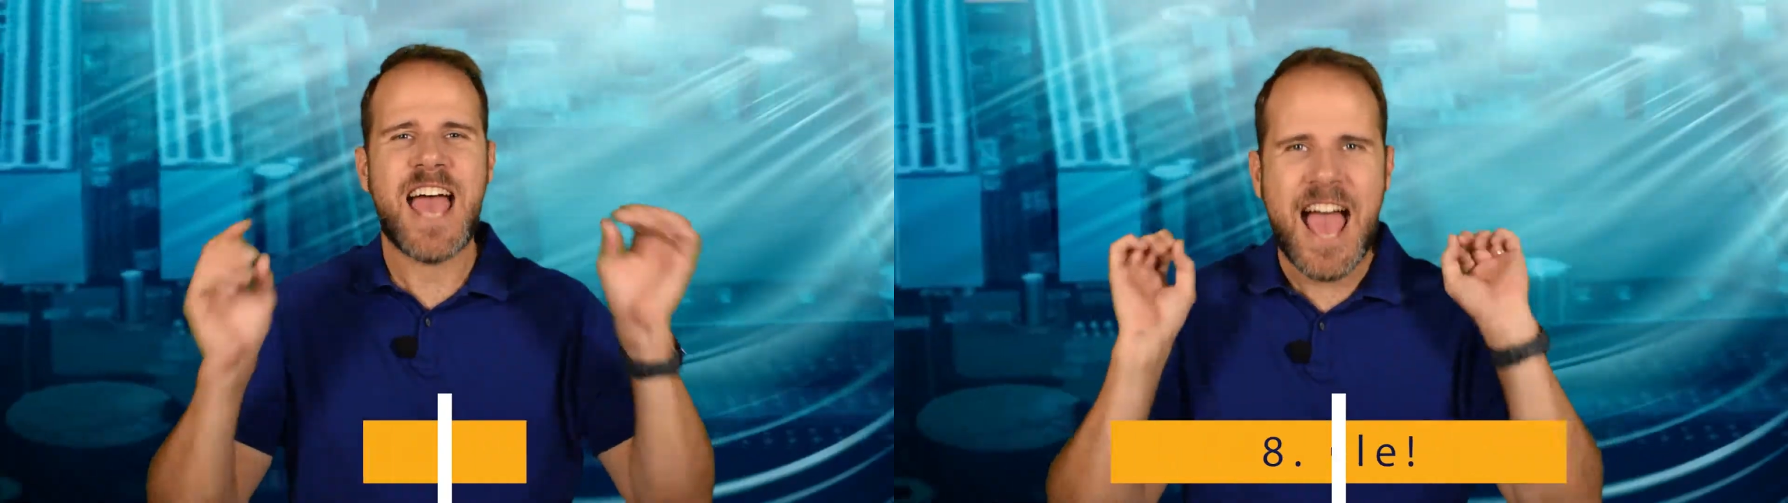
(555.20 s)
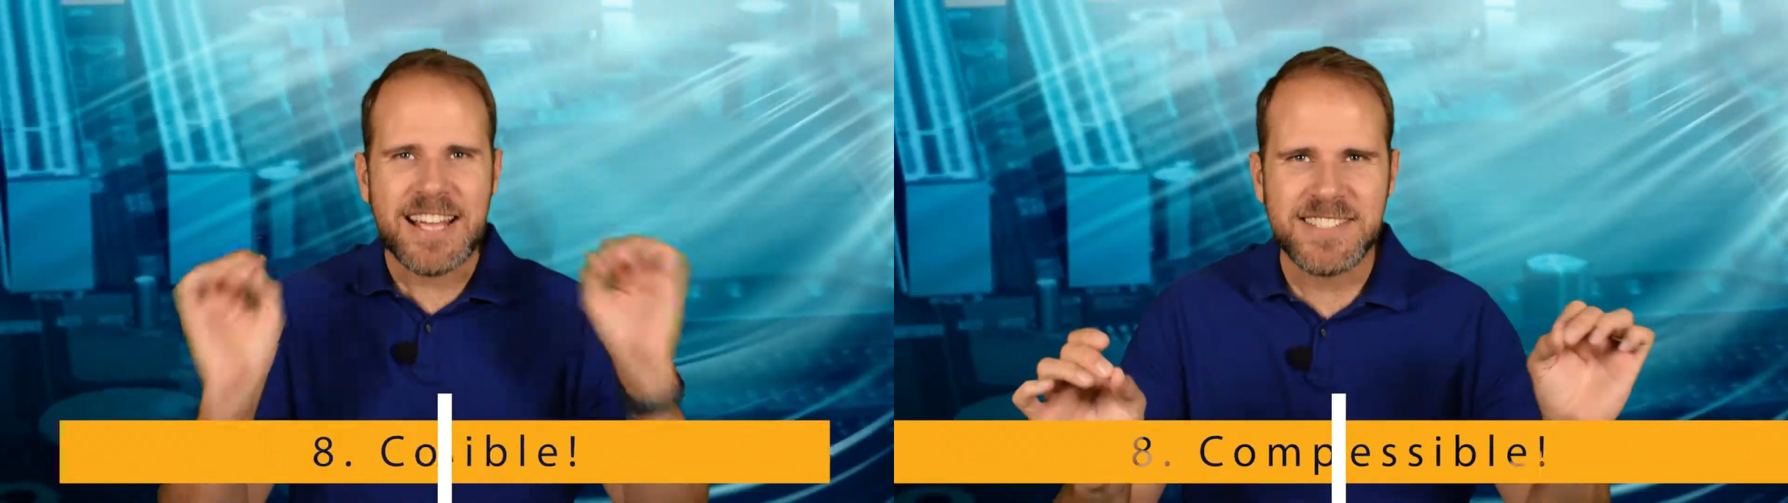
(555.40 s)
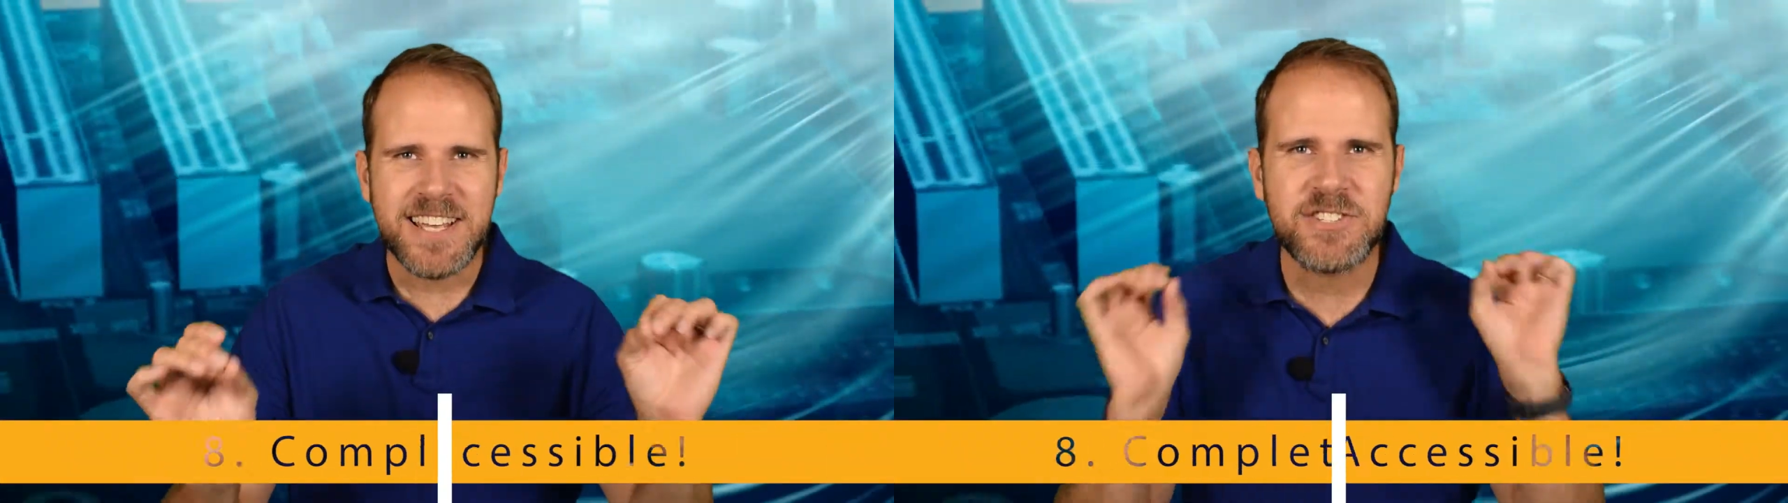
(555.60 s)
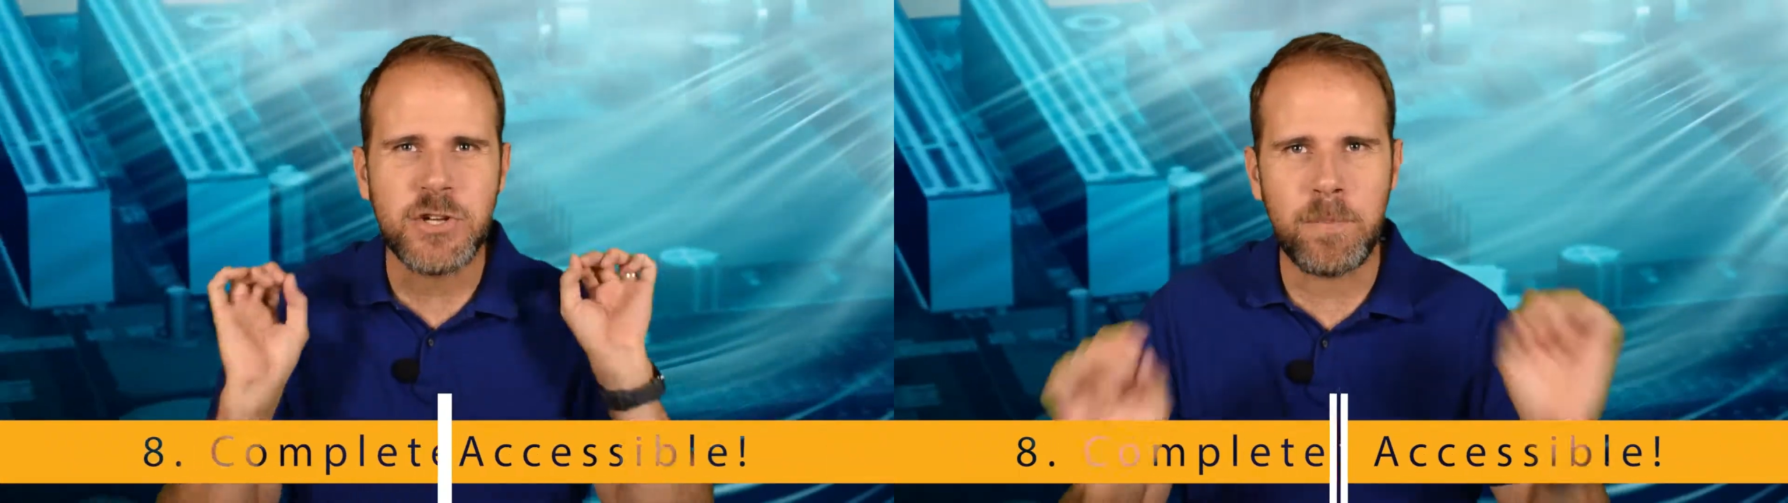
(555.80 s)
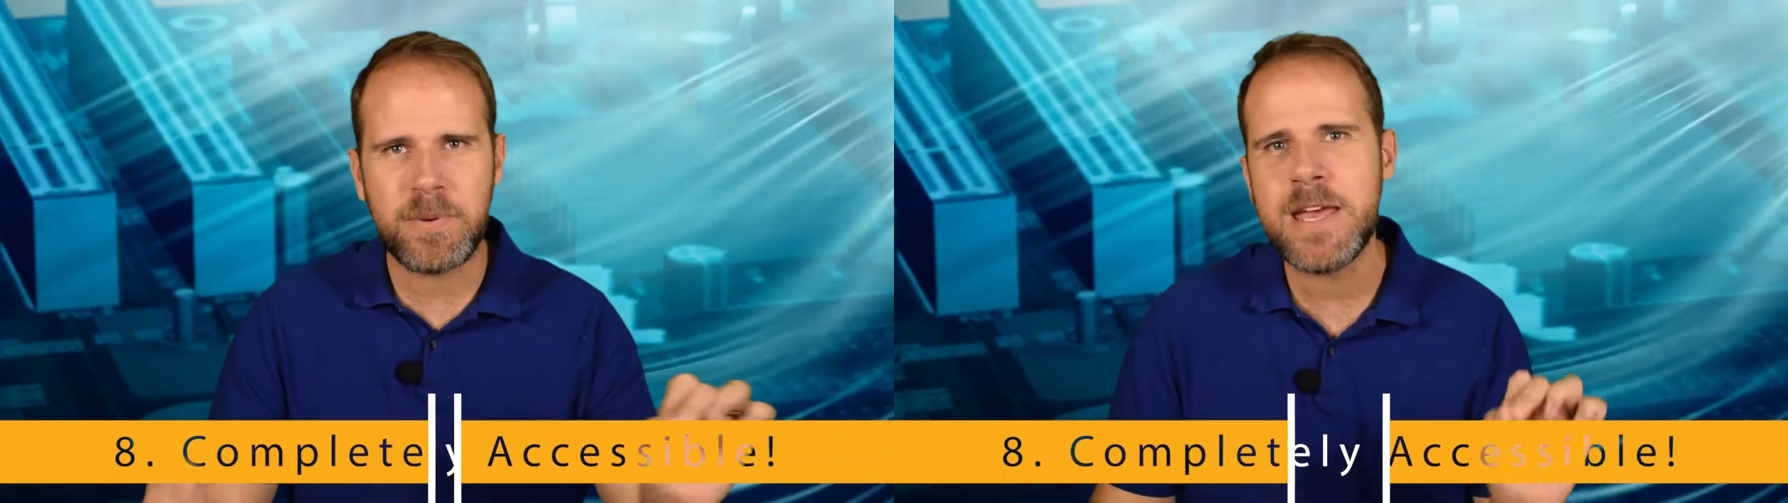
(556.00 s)
access
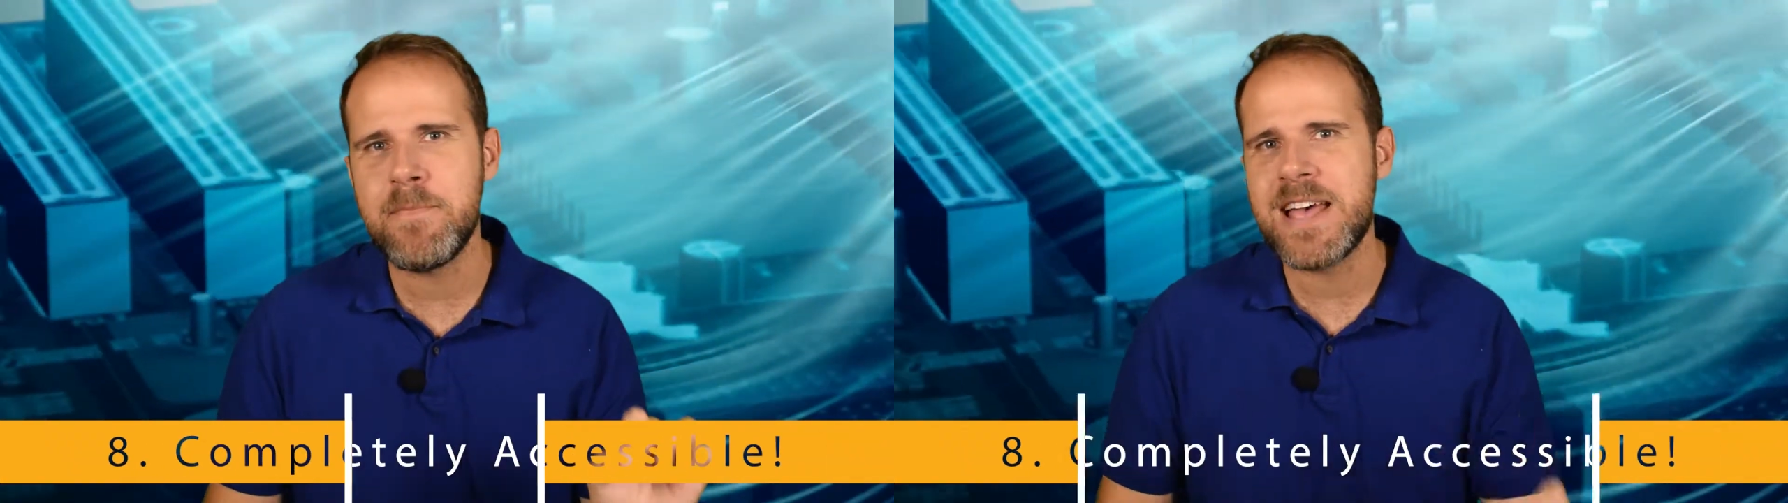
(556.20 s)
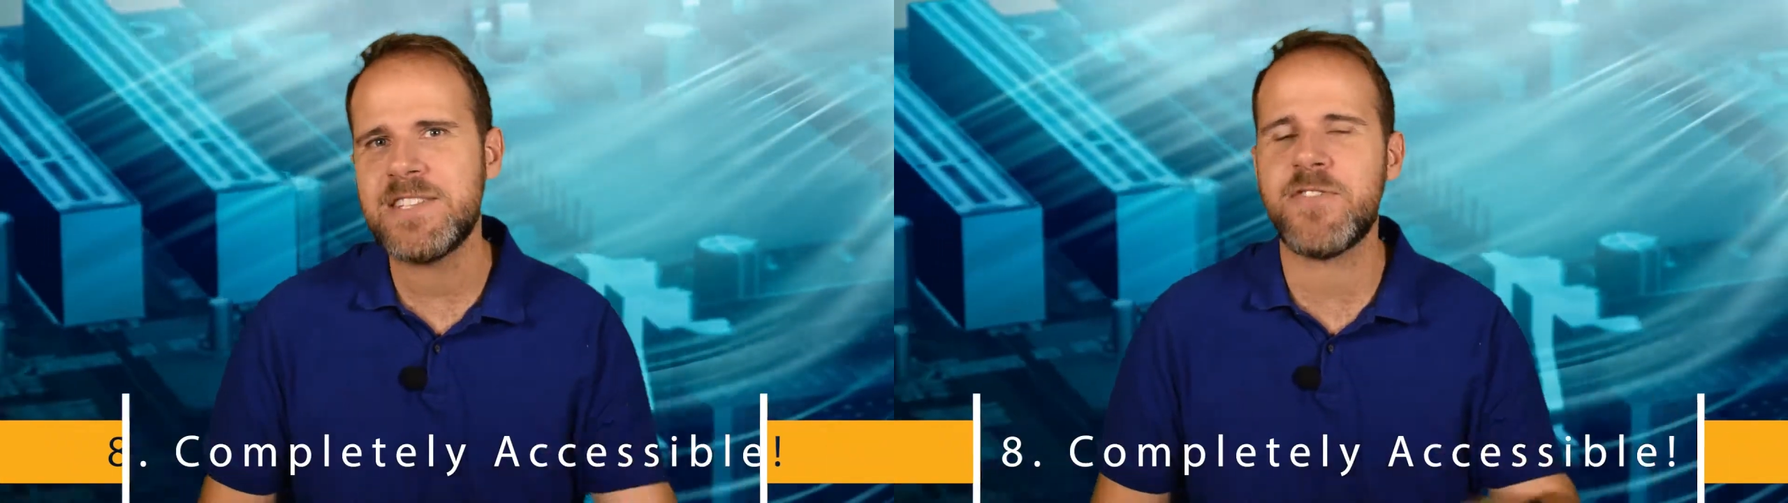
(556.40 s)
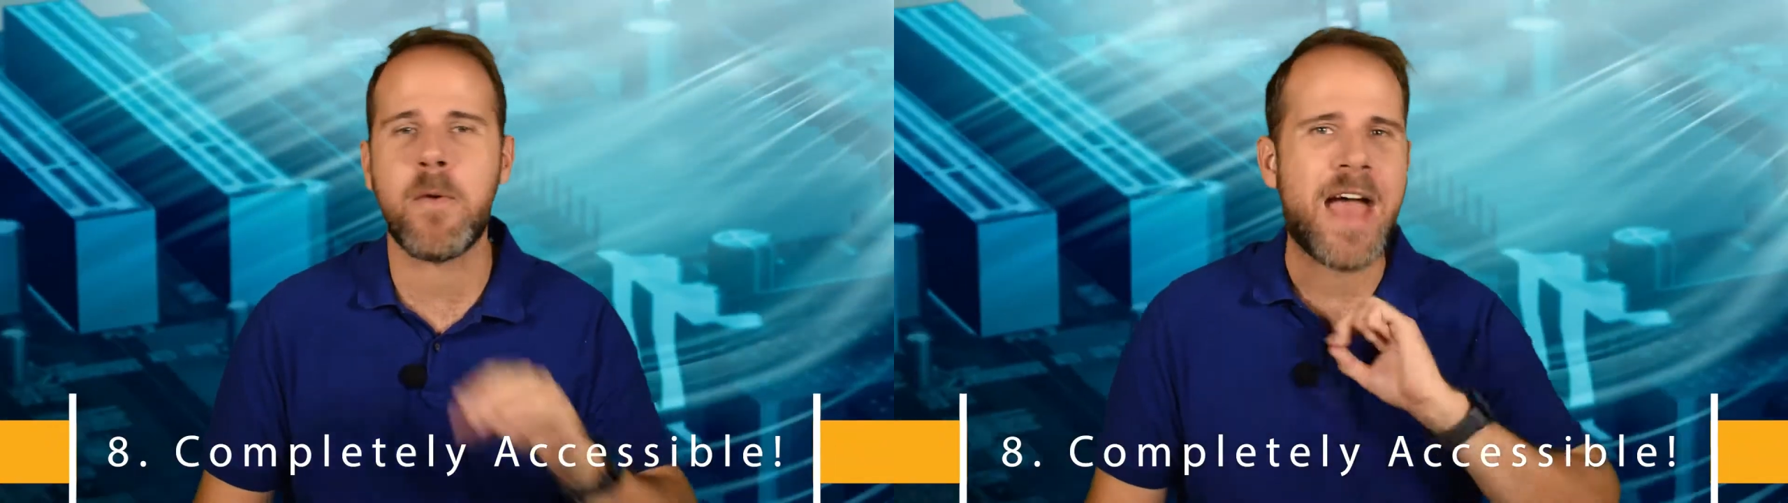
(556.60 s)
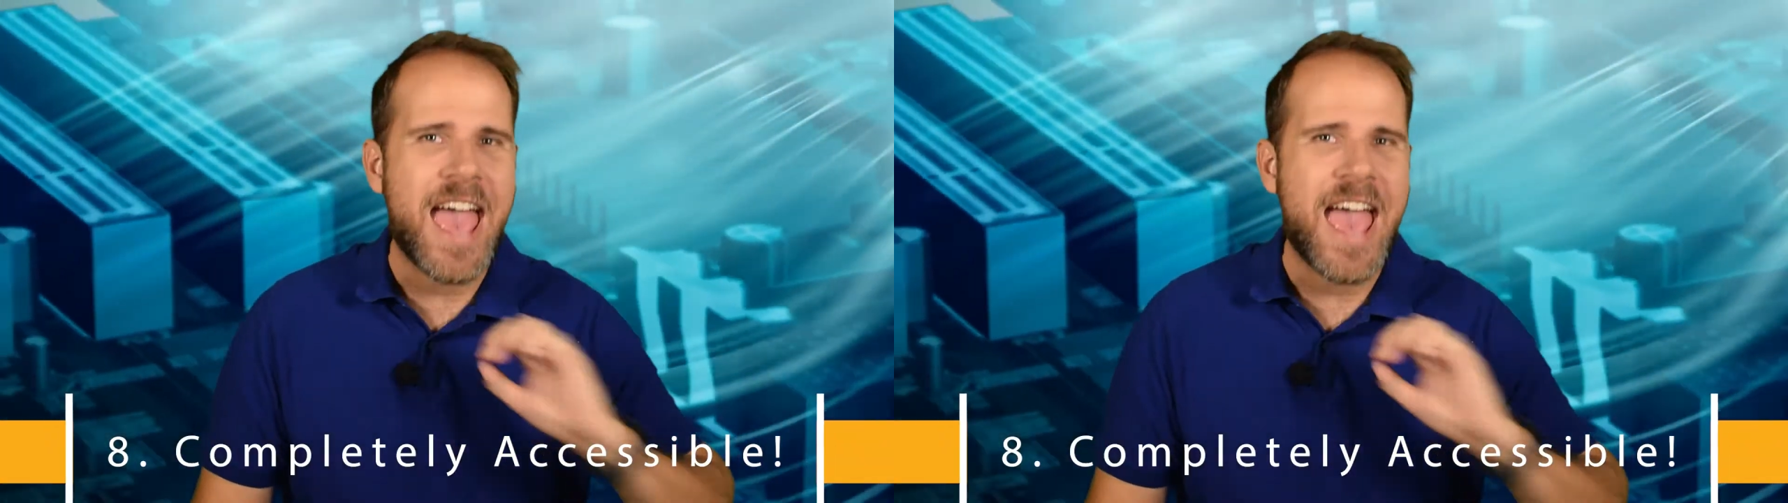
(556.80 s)
your PMS from